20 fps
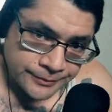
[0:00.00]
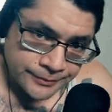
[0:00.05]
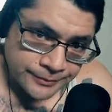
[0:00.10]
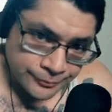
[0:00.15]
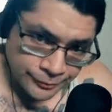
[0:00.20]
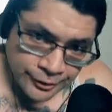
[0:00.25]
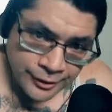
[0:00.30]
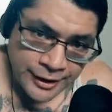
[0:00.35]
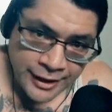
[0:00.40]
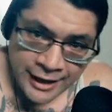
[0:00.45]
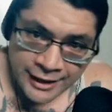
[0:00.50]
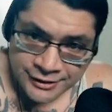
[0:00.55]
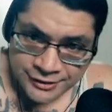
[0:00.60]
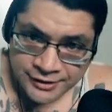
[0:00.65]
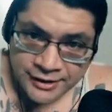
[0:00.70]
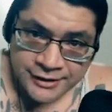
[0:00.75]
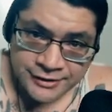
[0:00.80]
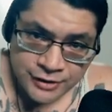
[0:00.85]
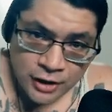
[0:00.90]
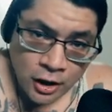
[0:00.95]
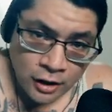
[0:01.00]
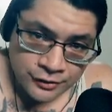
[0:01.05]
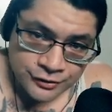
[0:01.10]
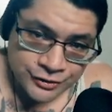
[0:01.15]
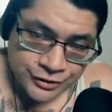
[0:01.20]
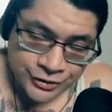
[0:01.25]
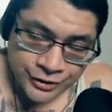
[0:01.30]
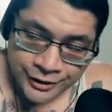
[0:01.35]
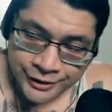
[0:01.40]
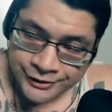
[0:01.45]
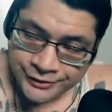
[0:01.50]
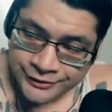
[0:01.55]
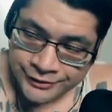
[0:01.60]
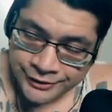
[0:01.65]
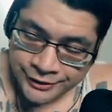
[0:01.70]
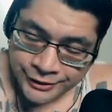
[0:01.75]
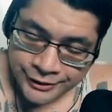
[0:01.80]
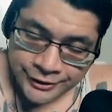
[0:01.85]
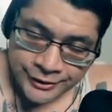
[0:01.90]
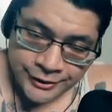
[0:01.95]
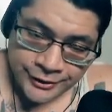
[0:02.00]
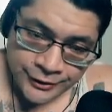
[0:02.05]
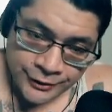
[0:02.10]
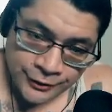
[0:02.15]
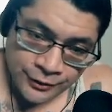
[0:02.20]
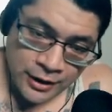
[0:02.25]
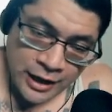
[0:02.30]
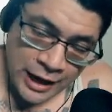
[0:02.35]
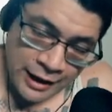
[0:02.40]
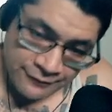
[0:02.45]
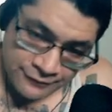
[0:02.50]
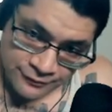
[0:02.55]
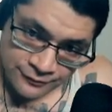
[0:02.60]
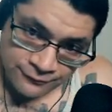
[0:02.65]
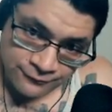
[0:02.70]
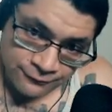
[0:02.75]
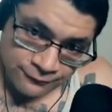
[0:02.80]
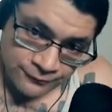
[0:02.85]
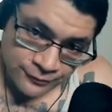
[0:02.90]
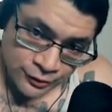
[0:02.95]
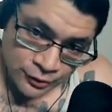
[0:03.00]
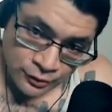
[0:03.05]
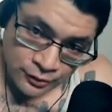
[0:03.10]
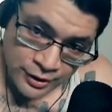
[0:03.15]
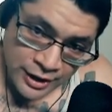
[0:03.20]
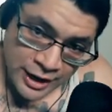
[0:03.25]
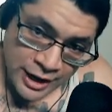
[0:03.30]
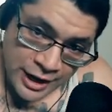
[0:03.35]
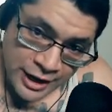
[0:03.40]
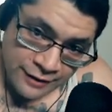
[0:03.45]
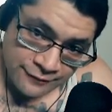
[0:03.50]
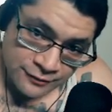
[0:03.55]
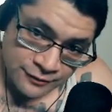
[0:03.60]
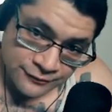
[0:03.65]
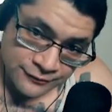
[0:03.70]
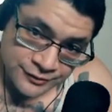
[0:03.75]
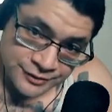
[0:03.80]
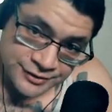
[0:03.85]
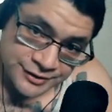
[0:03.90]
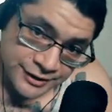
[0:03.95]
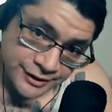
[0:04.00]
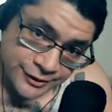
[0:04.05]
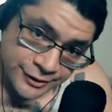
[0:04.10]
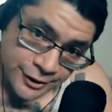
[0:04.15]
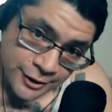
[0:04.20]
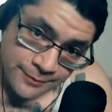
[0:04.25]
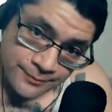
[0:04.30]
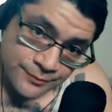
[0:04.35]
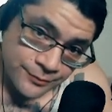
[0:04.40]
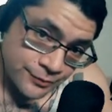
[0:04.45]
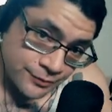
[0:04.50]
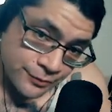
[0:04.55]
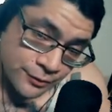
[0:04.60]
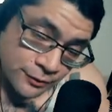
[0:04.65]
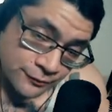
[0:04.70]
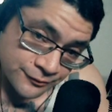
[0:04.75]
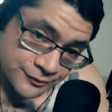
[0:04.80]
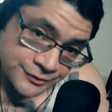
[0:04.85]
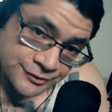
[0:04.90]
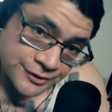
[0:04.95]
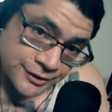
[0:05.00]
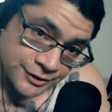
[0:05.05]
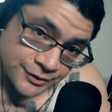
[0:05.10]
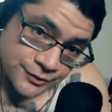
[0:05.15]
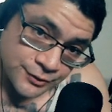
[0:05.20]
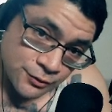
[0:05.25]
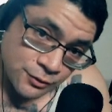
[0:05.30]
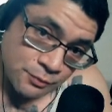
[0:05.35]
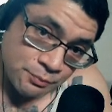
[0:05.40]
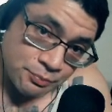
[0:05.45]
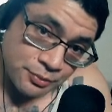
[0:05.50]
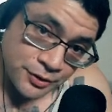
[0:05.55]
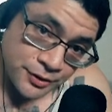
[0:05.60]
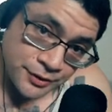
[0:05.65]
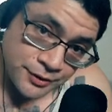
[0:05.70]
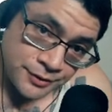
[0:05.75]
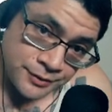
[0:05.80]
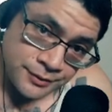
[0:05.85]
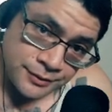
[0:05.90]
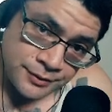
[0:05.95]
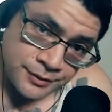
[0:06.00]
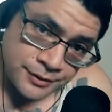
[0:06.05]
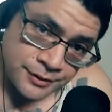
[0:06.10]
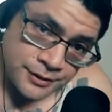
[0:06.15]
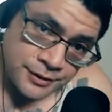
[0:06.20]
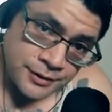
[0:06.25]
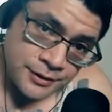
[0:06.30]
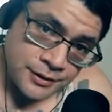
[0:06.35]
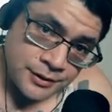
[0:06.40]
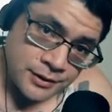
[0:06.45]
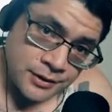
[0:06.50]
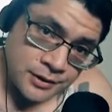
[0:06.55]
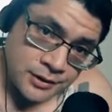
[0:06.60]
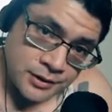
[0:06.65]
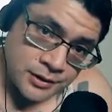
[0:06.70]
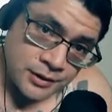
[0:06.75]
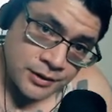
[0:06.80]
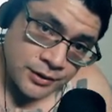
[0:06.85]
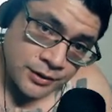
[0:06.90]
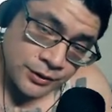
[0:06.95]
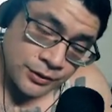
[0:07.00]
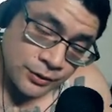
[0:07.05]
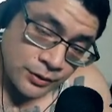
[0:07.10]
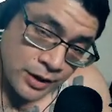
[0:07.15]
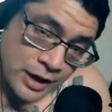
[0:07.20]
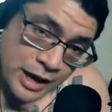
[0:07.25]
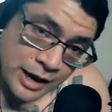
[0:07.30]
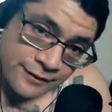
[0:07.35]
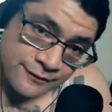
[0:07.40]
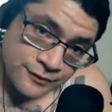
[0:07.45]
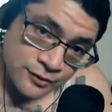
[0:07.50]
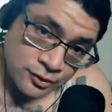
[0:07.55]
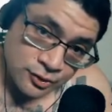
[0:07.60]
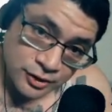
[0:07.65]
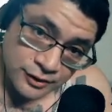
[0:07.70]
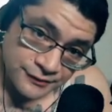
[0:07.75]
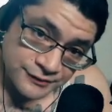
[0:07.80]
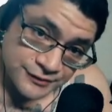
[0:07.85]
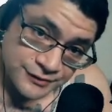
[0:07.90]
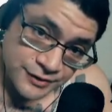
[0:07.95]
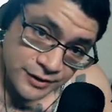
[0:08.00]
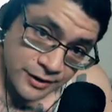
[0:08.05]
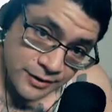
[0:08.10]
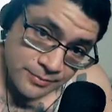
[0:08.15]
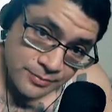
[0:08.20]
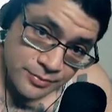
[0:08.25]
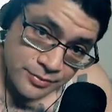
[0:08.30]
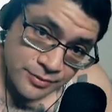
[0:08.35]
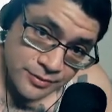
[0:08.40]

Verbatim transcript: No, actually, that's all the strikes. You don't have your you don't have your physique up. No physique, no opinion. You don't have your lifts up.